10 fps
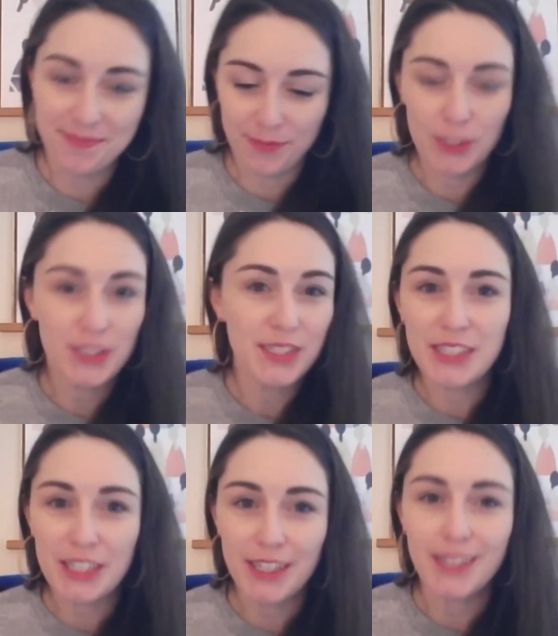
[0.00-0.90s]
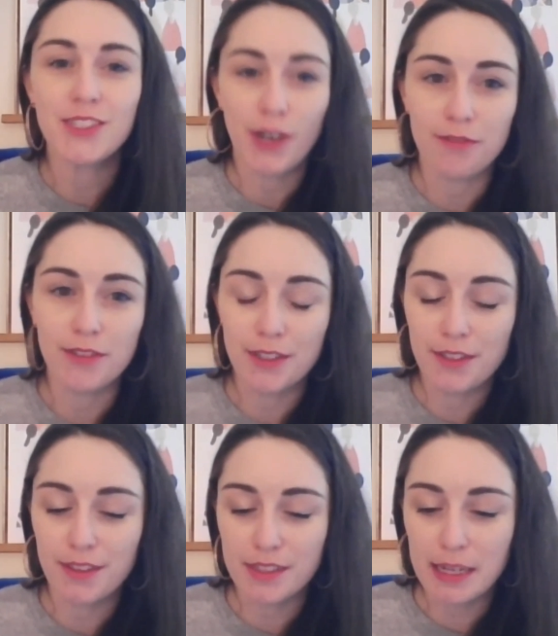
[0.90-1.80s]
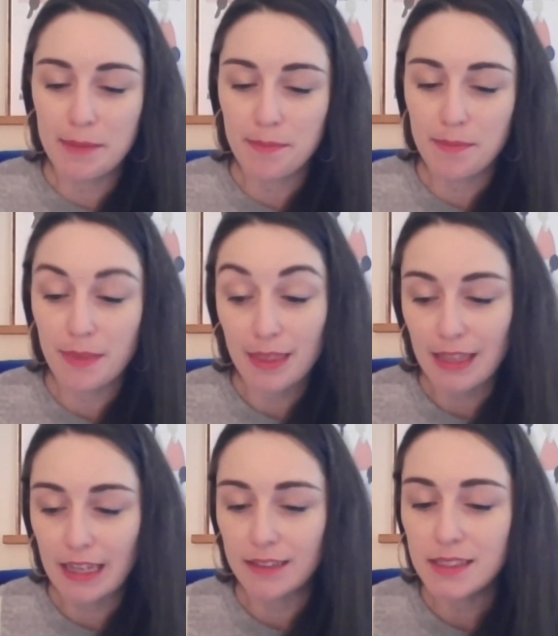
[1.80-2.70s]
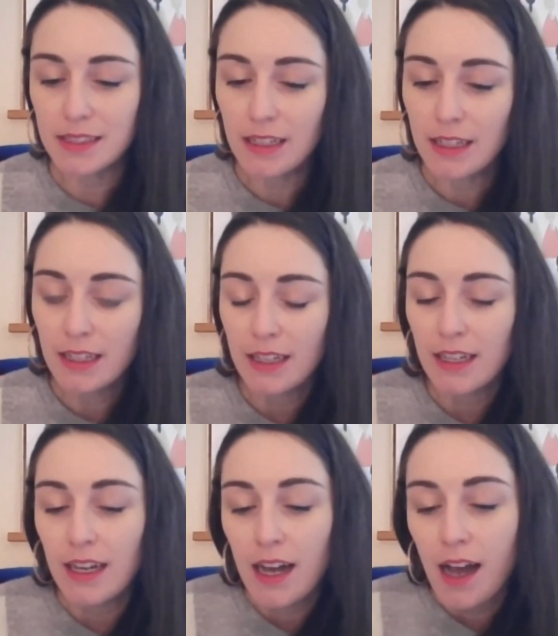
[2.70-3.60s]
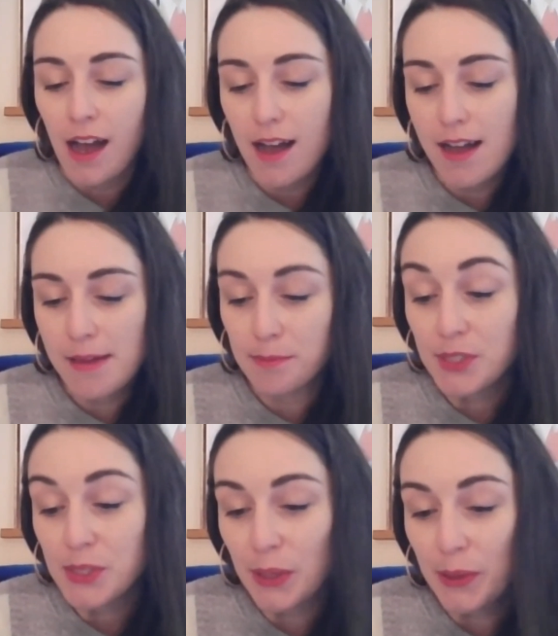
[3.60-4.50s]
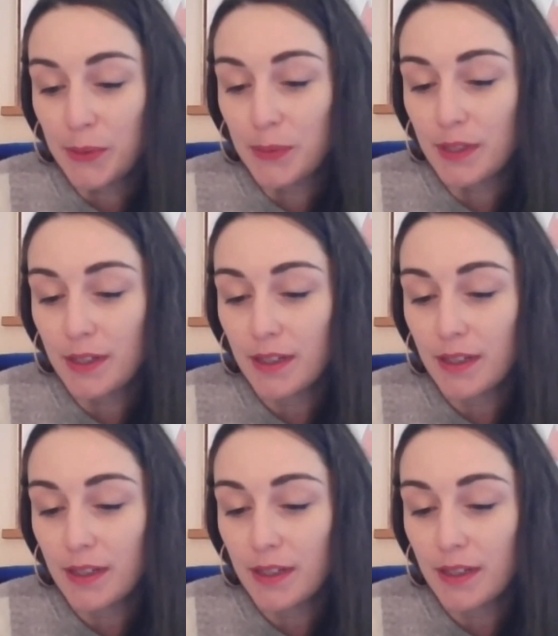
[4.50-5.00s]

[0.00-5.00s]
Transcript: We're still here to offer the same things. Um, so